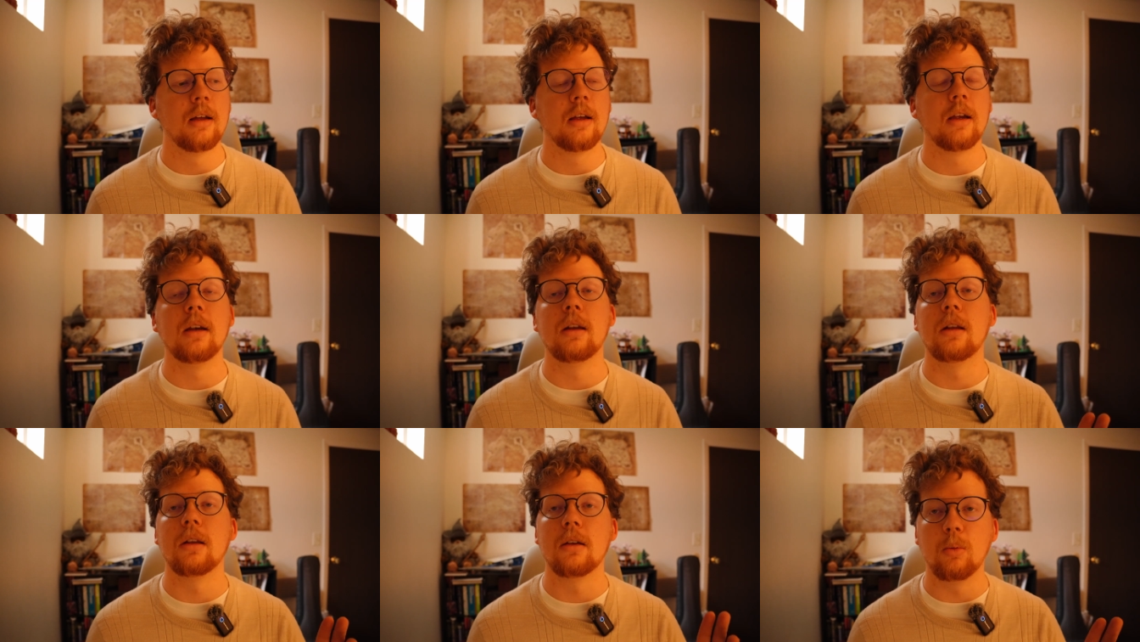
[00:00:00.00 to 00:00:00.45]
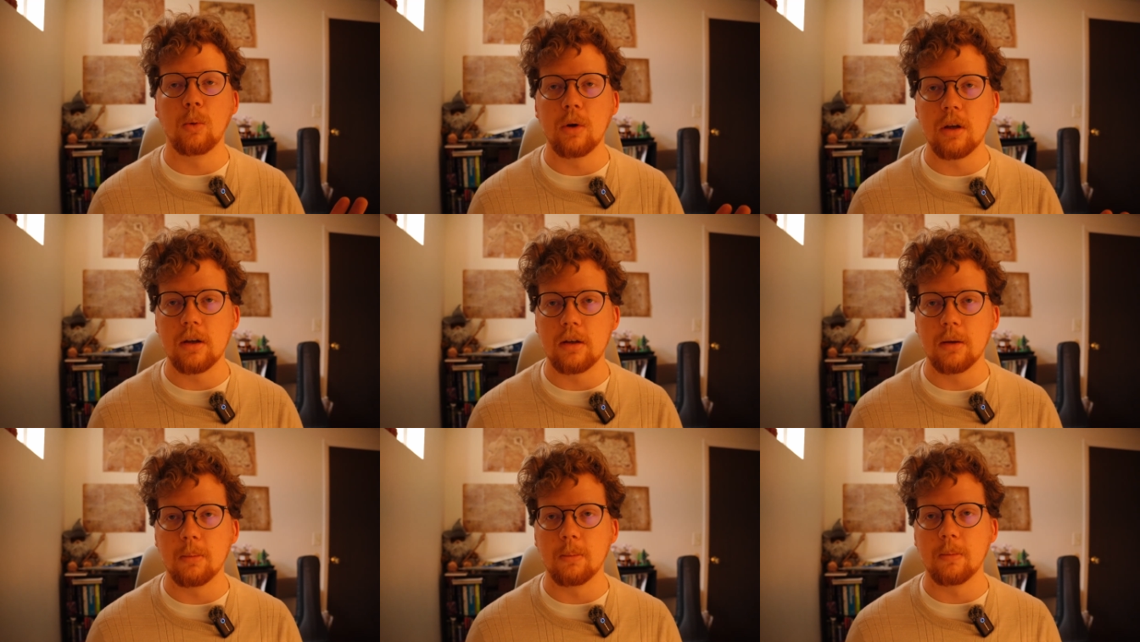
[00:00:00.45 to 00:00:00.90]
in his
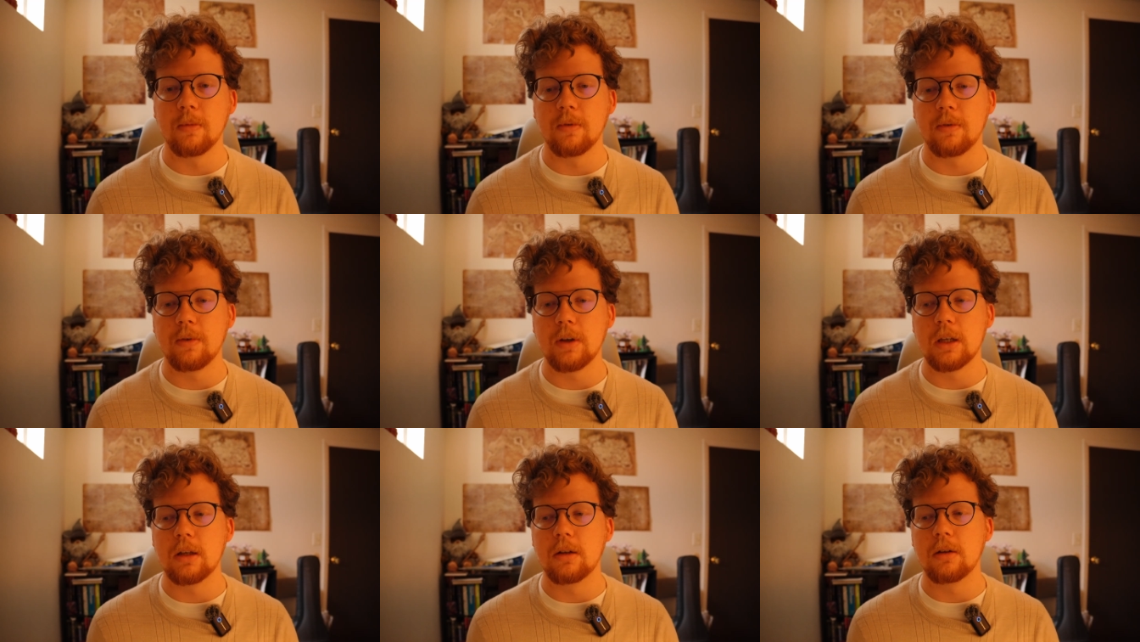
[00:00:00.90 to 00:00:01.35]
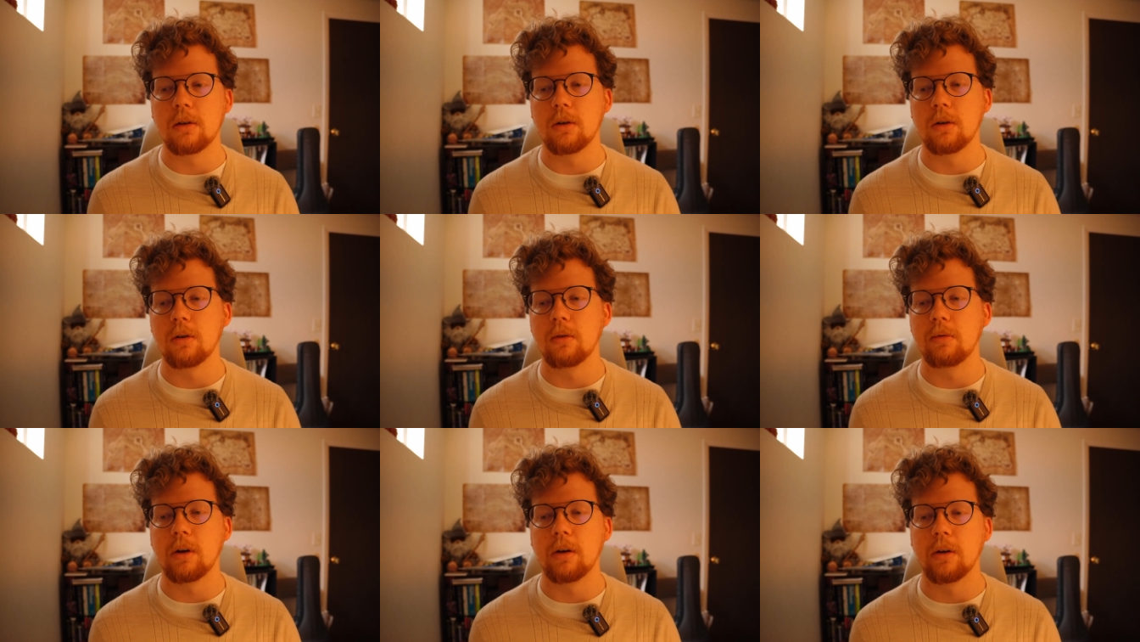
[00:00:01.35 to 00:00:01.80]
wisdom feeds
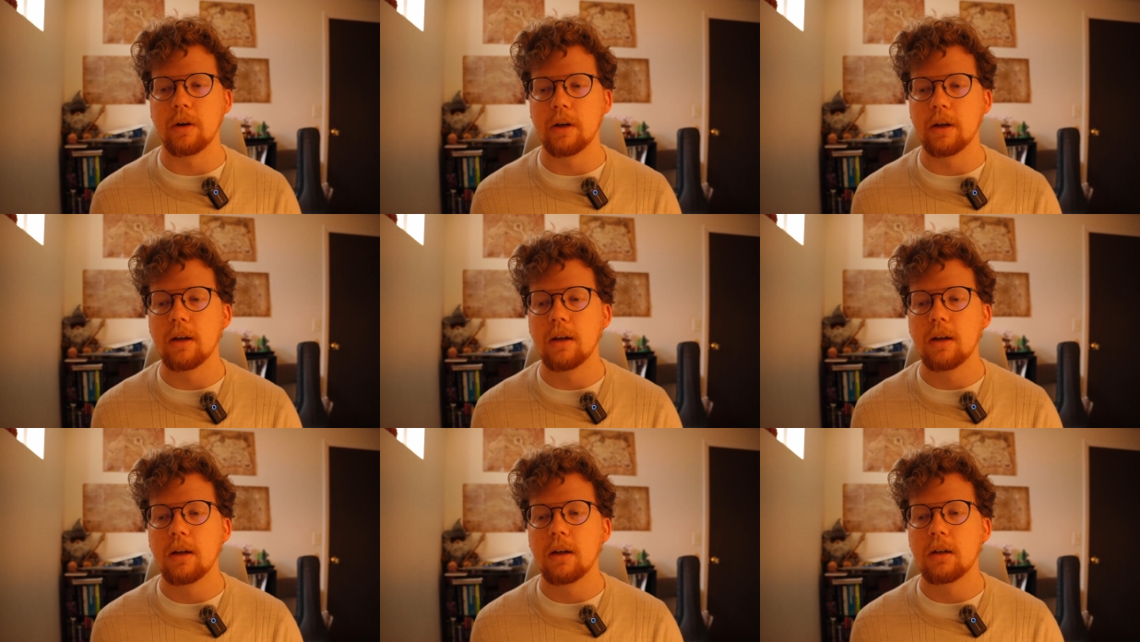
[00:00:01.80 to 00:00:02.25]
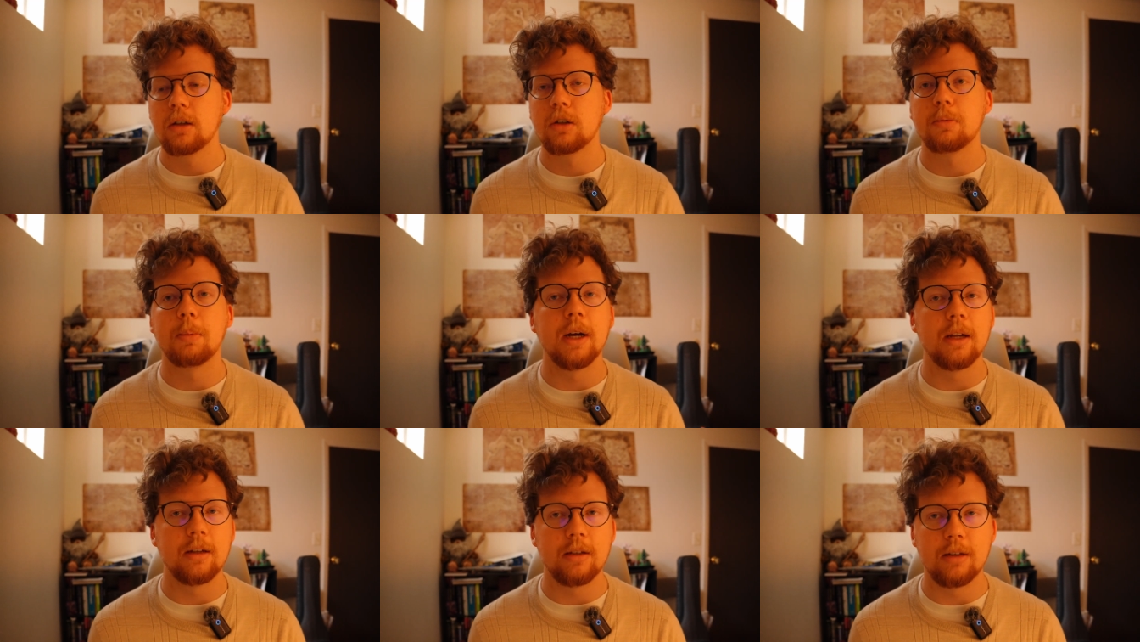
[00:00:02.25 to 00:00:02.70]
her very
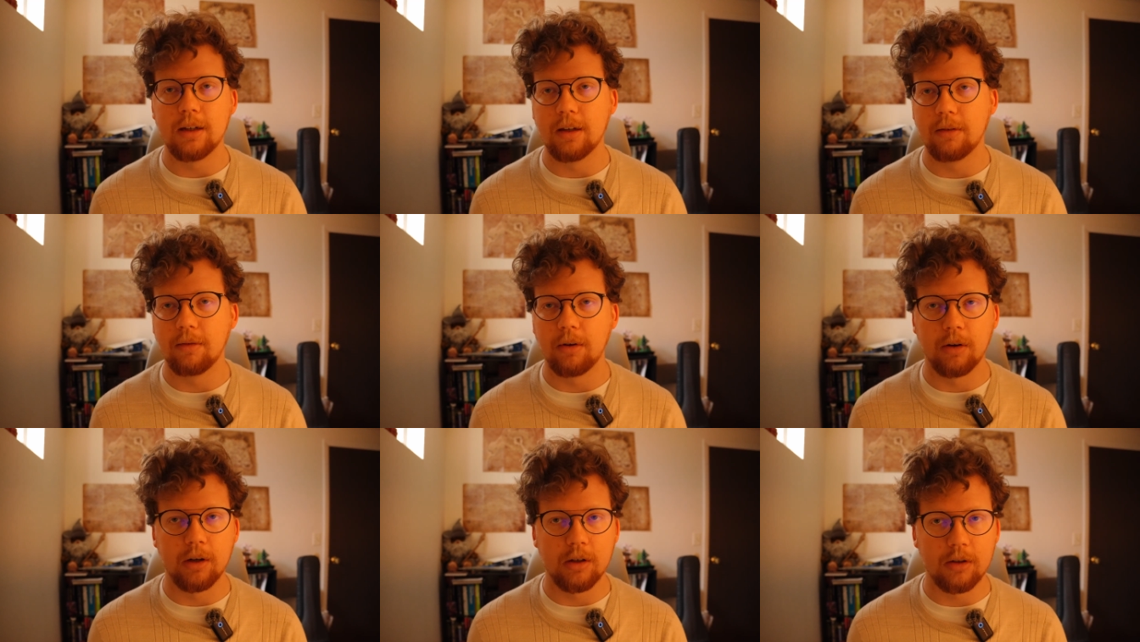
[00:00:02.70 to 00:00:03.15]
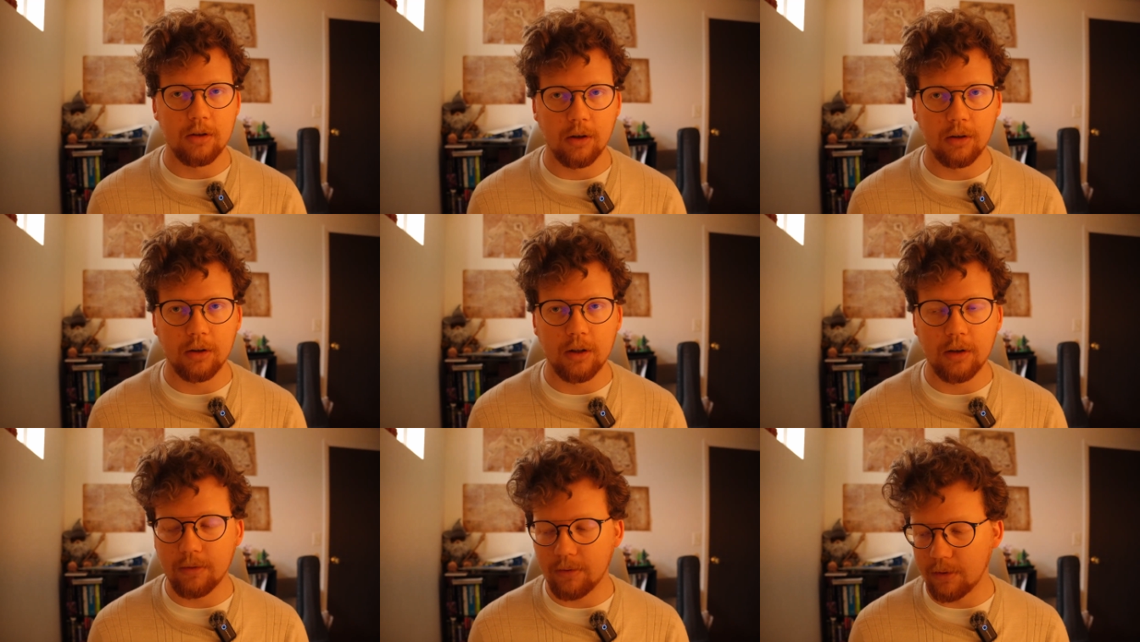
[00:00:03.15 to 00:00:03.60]
spicy and very
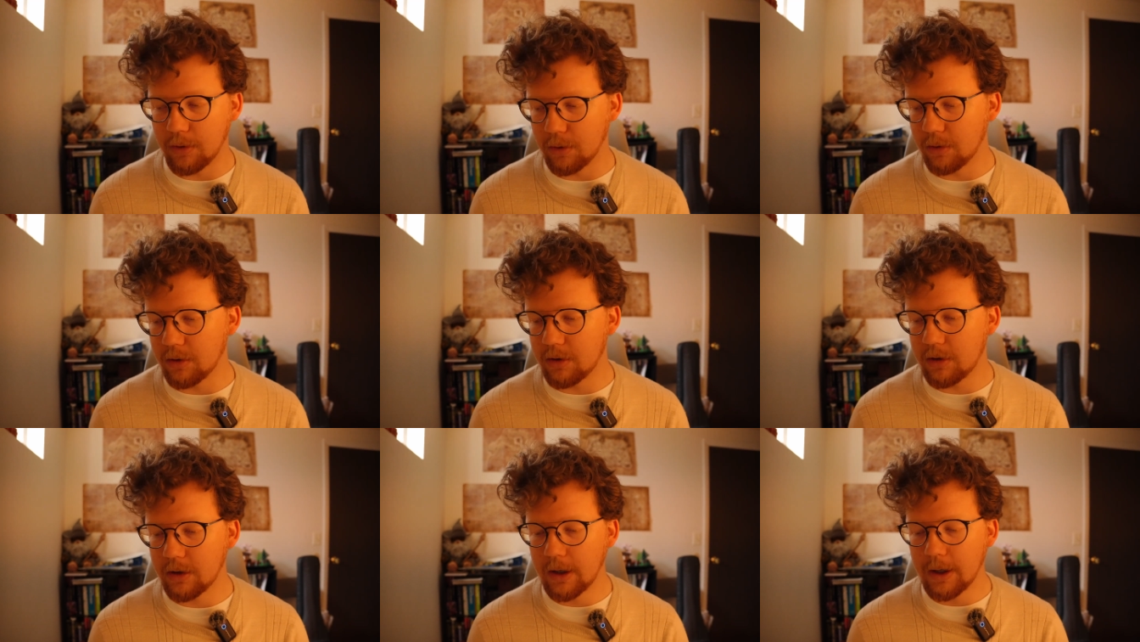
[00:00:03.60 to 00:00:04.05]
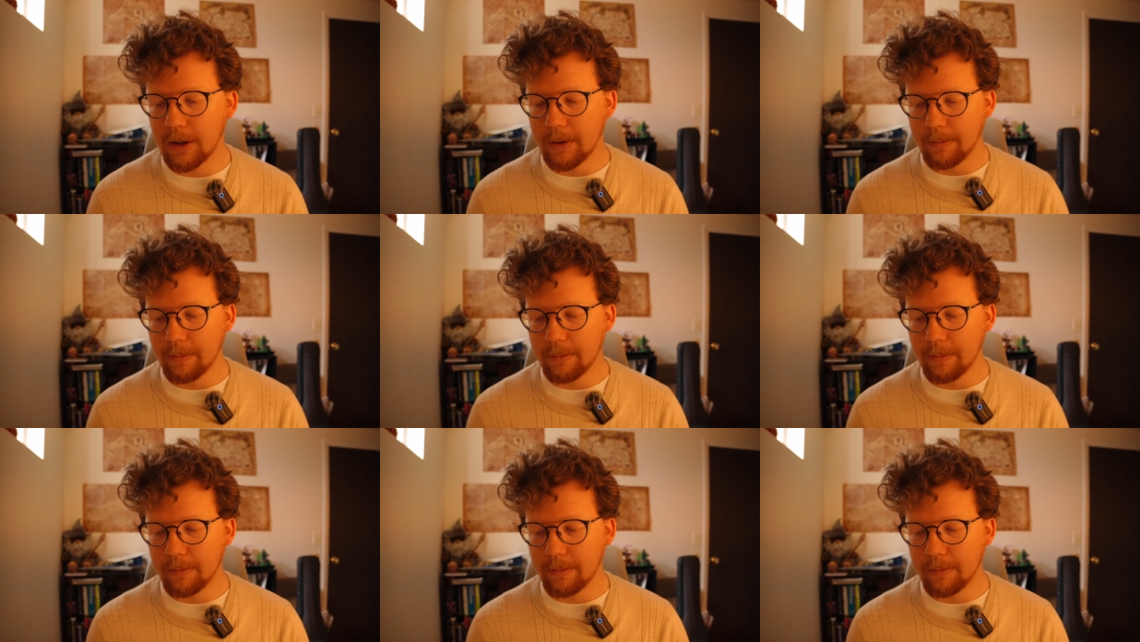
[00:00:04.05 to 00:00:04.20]
salty foods.